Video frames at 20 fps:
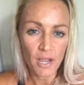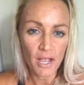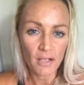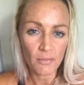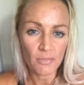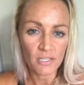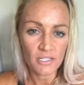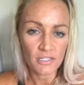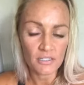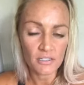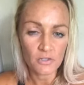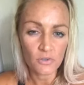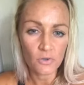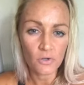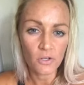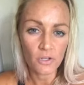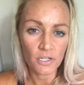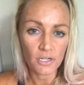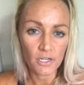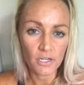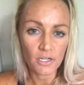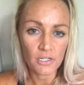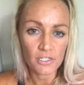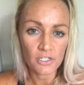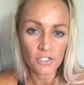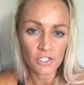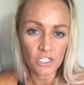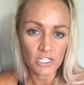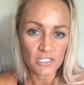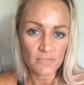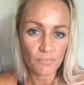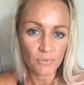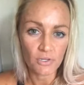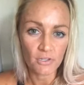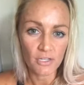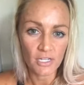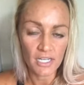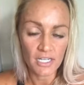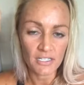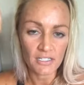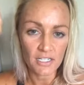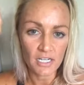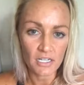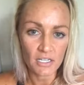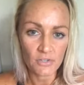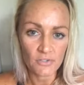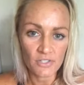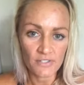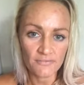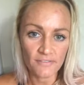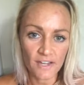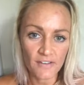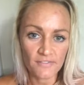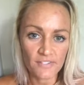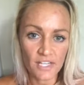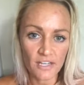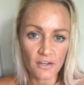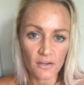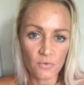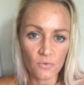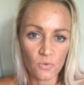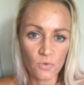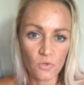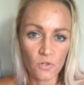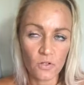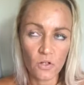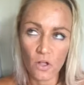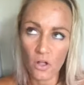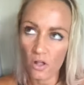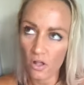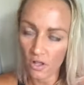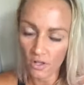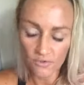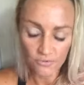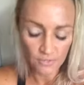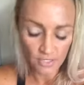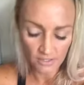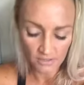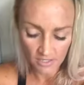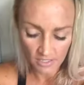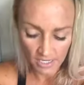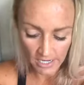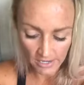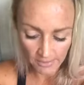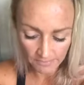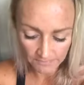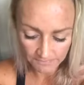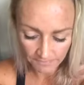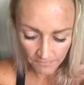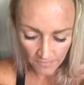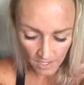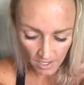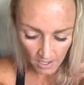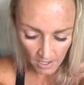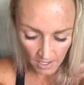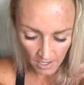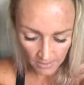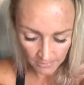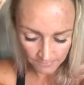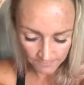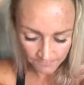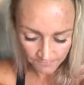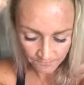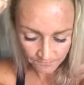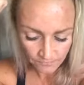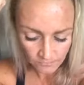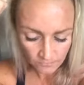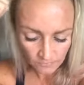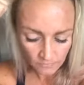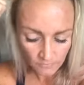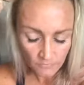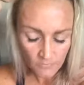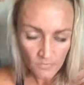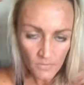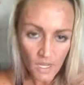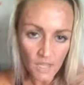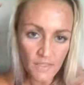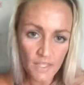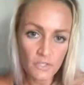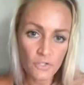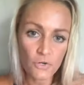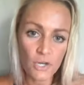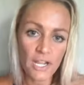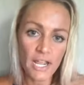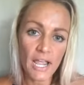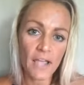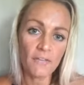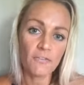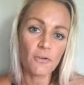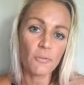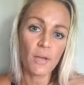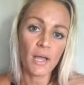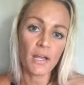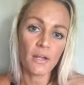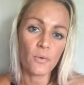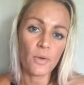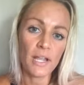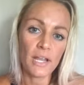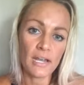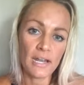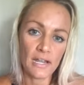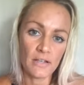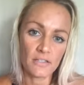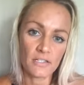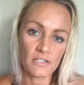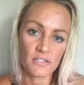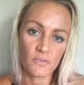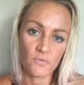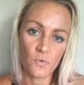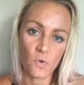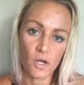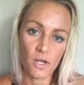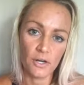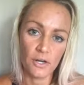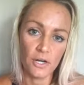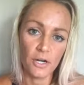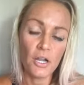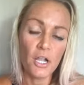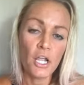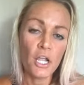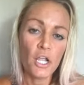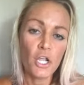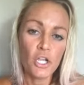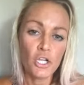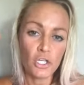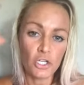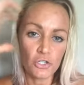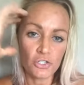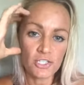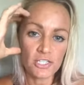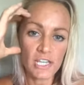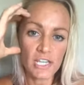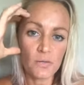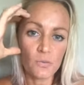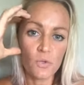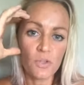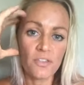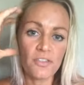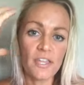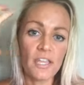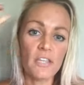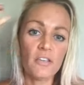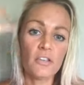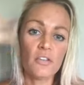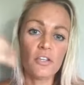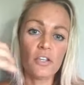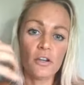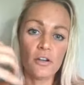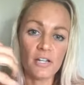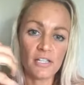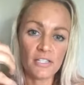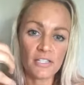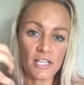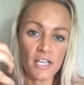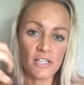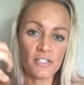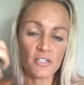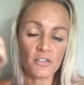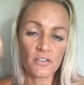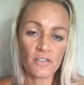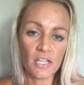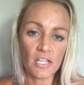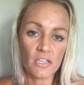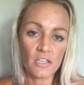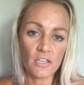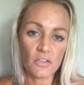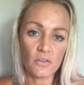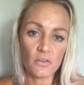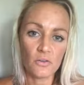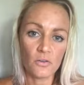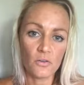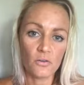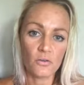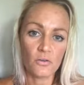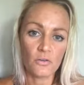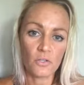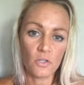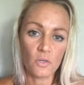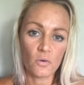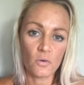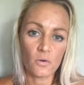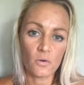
Robbins. Google her. She's brilliant. I use the 5-second rule all throughout the day. And then drink half your body weight in ounces of water. Your skin will thank you. Your insides will thank you.